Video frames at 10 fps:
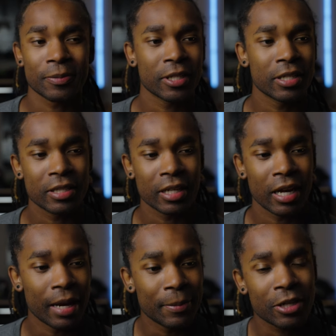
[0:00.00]
because
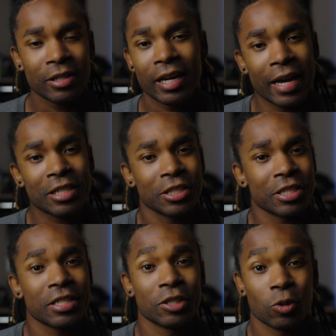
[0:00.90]
I'm not gonna lie, I actually
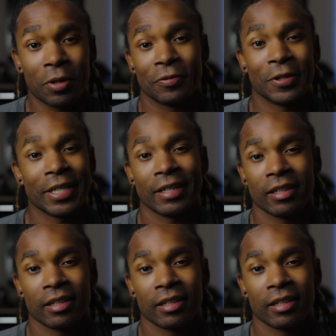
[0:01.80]
just enjoyed reading